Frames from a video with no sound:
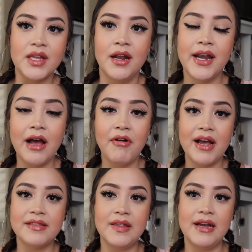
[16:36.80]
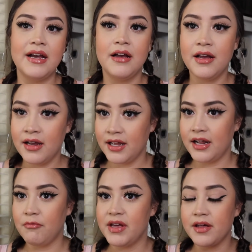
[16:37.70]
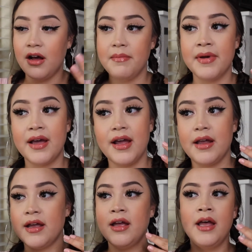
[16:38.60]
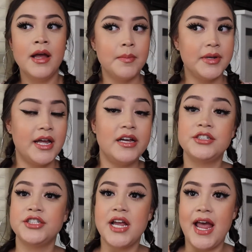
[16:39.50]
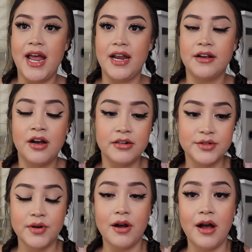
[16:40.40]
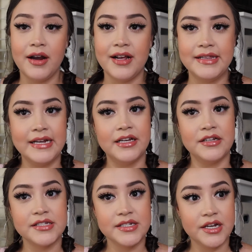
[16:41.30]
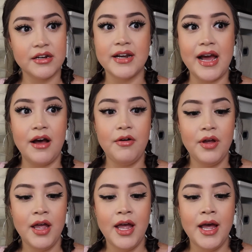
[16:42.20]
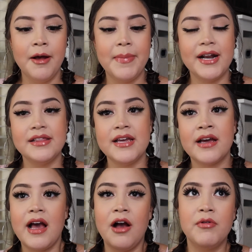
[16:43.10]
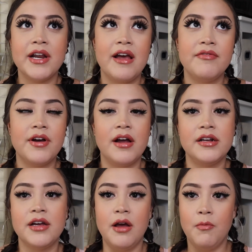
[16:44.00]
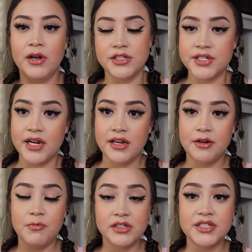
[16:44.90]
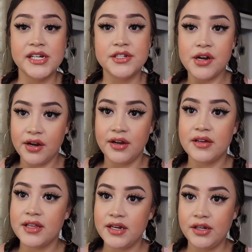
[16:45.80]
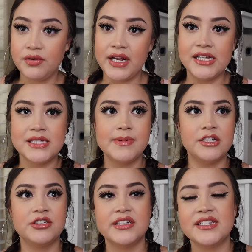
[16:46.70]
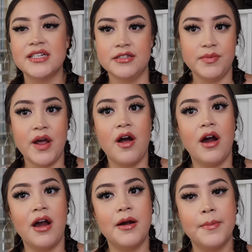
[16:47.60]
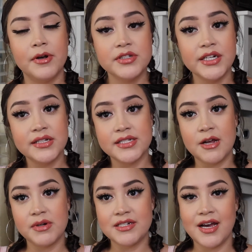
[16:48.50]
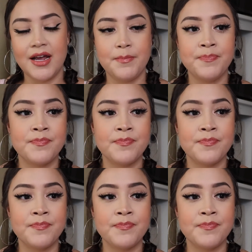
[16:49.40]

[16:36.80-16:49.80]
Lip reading: Now, I think with all my blush and contour on, I think it looks good now. But I think I would have gone one shade darker than Nude, especially since we are approaching the summertime.